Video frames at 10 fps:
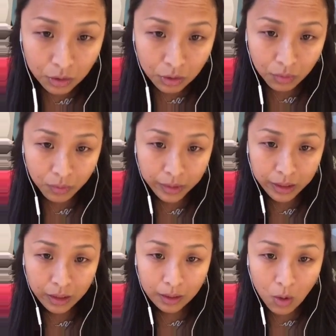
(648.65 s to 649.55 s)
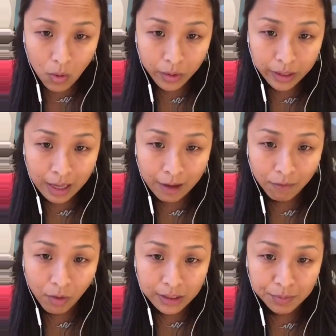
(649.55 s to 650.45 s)
Do we only have
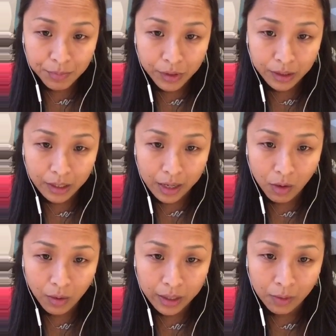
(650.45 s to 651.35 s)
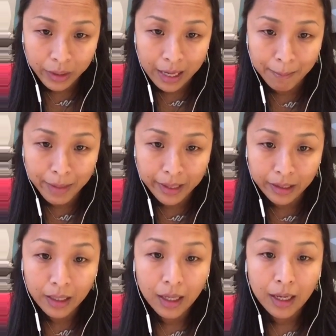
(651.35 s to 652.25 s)
one spirit guide, or can we have
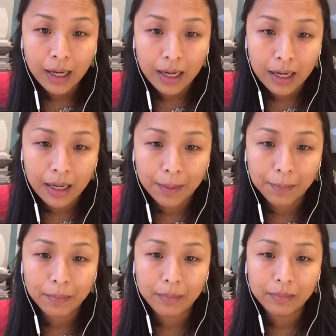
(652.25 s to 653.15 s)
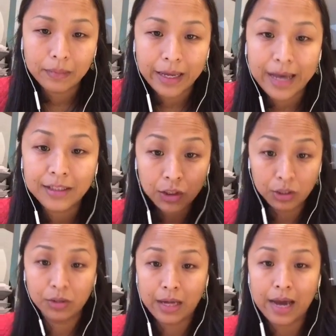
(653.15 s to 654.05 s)
many? The answer
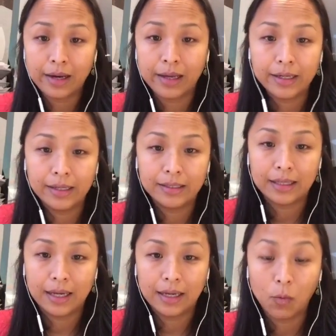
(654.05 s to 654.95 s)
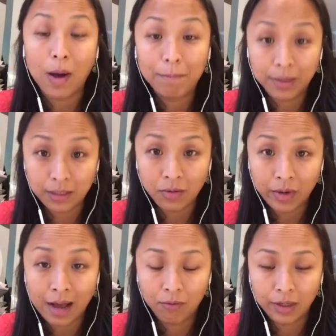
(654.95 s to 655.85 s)
to that is one person
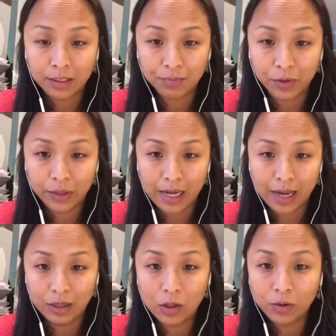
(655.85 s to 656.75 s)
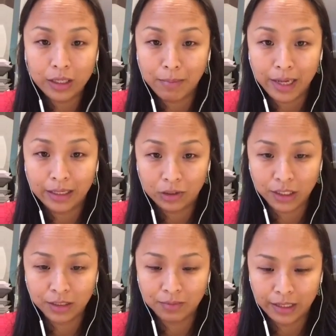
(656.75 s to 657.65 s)
will have one spirit guide. You don't need many,
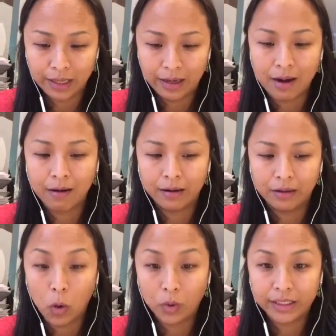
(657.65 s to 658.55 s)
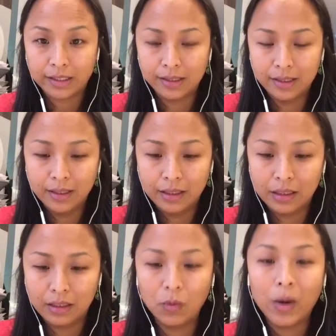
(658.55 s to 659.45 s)
trust me. They are noisy.
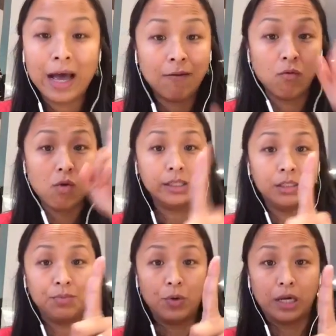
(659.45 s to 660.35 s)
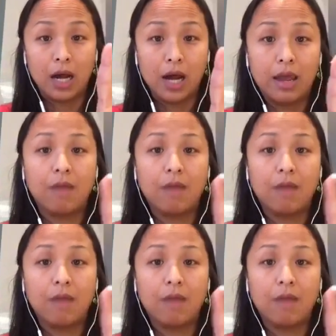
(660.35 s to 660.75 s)
You will have one spirit guide.